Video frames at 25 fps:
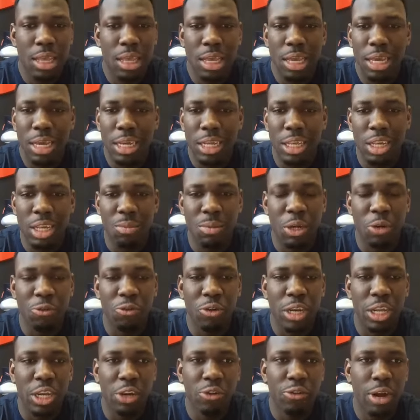he's just been
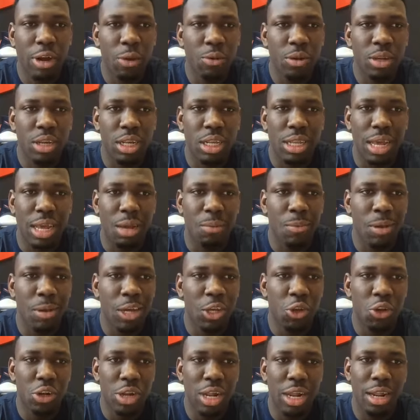really great with just, like, making
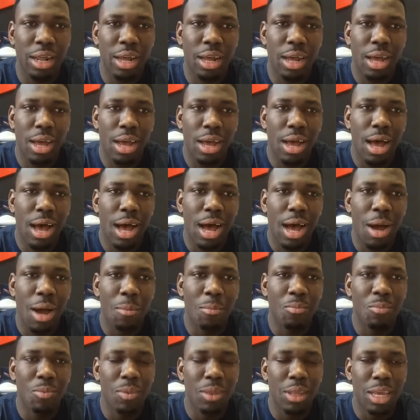sure that
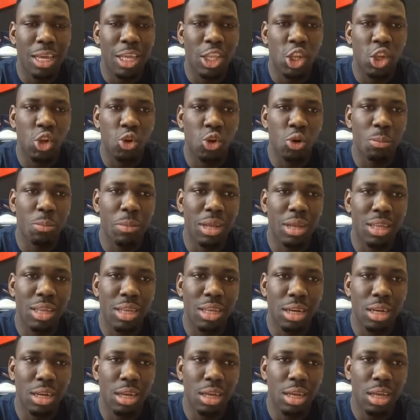I'm in tune
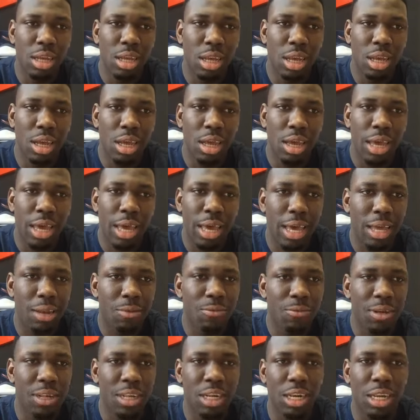mentally and
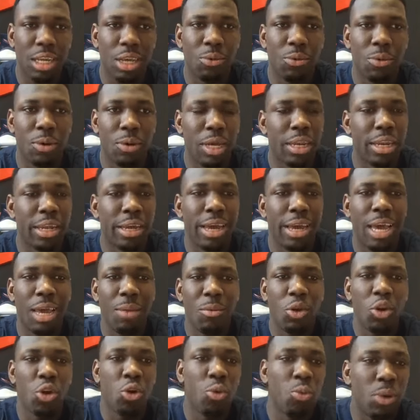physically in the game,
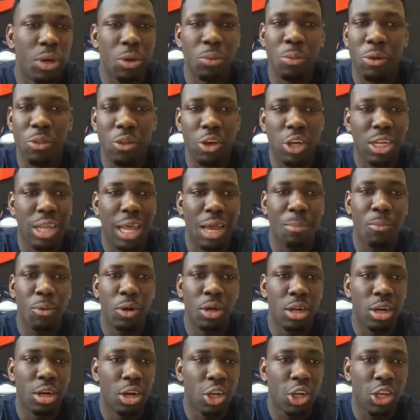you know, whether it's, like,
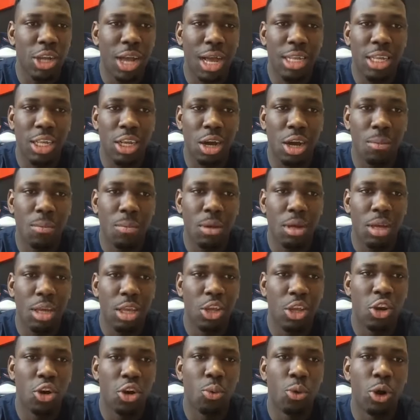putting hook shots up,
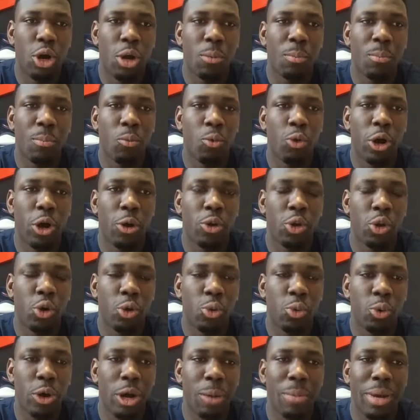you know,
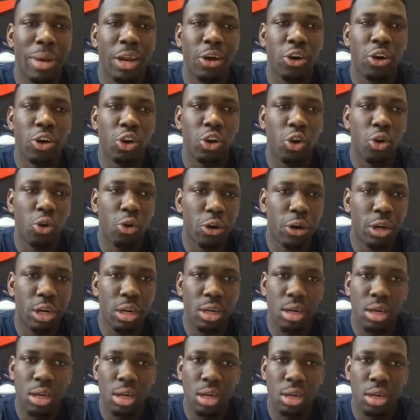knowing where I'm at on the court,
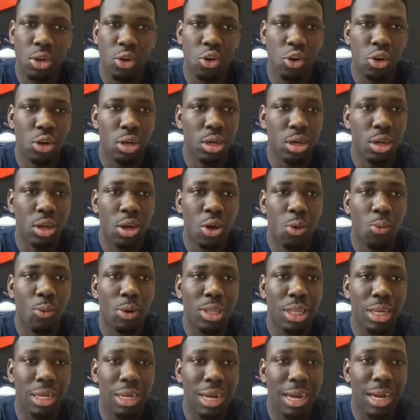knowing what
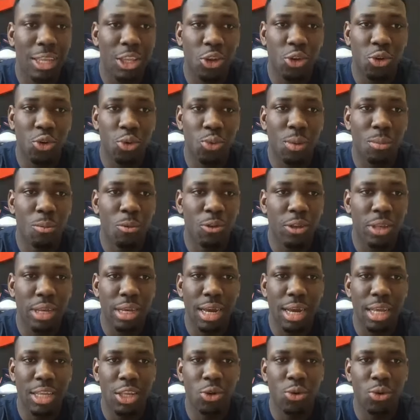to get to, what moves to
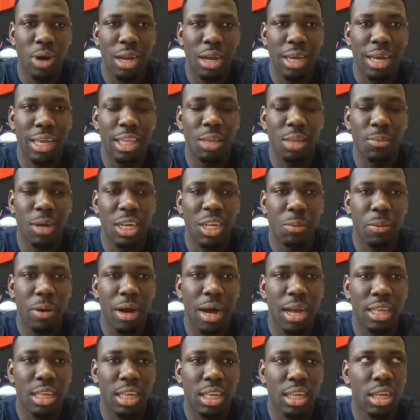get to, how to get to my
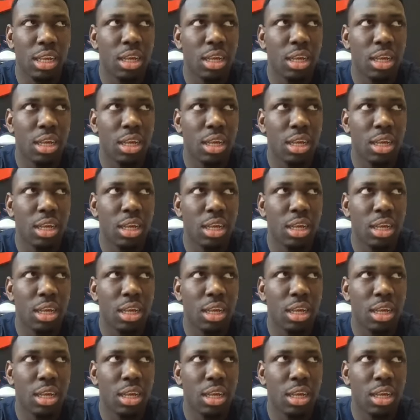spots.